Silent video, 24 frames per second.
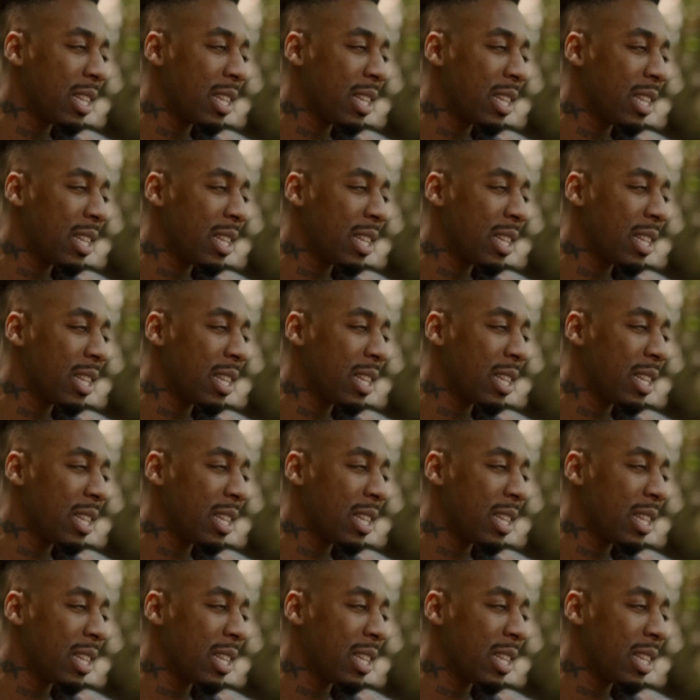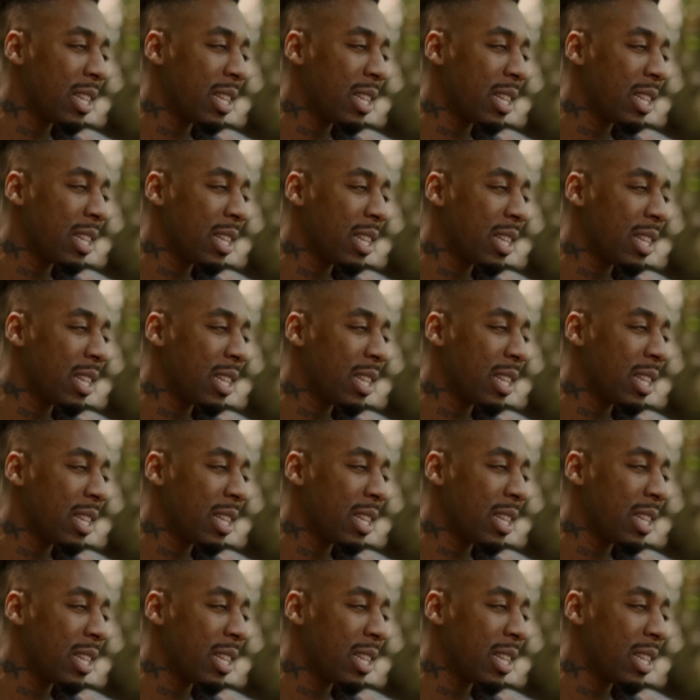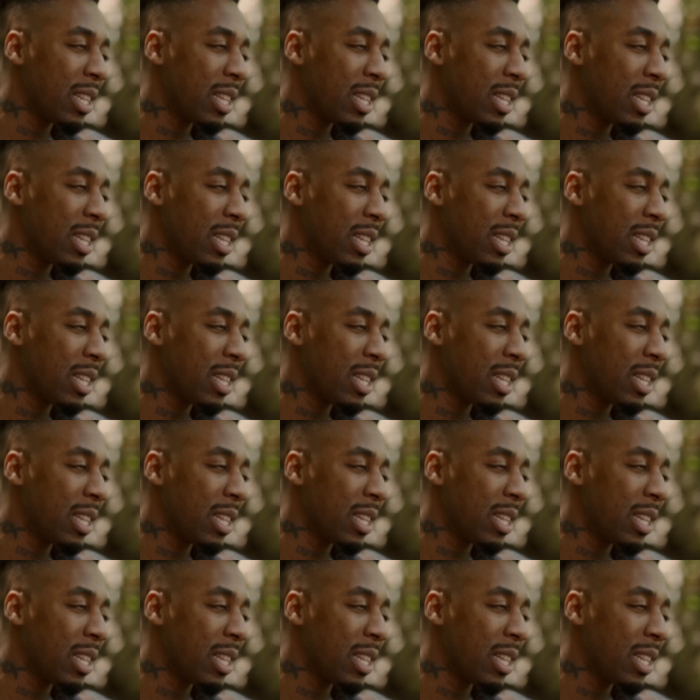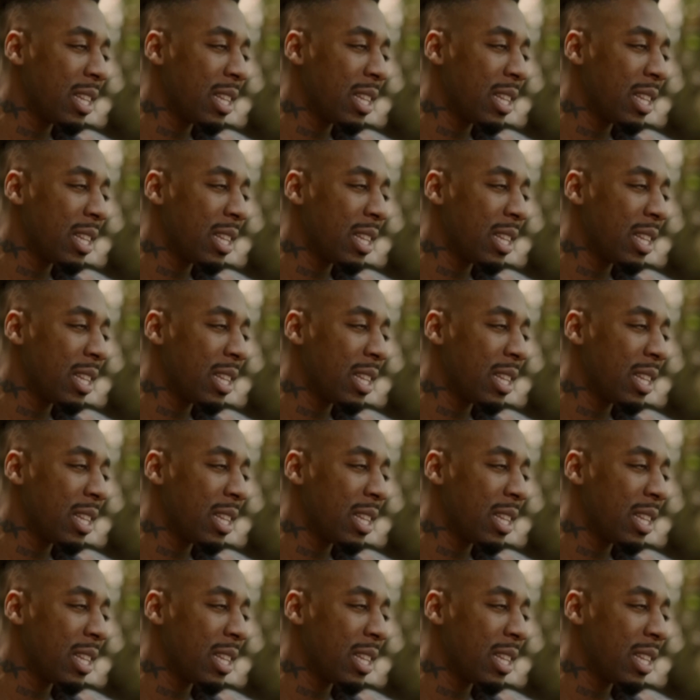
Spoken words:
This person isn't speaking.